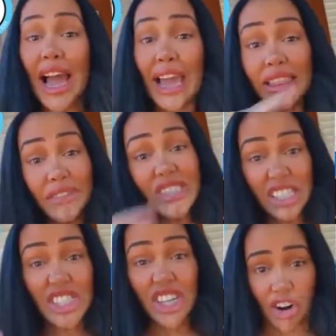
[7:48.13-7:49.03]
I love
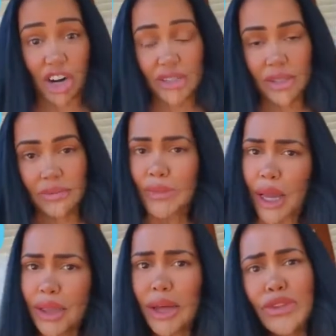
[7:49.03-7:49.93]
teaching art.
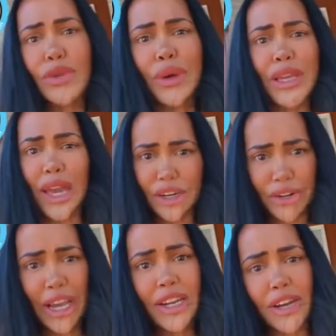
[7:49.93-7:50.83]
I love doing and
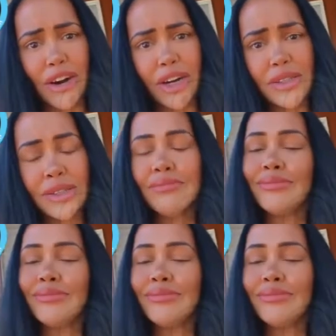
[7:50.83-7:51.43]
creating art.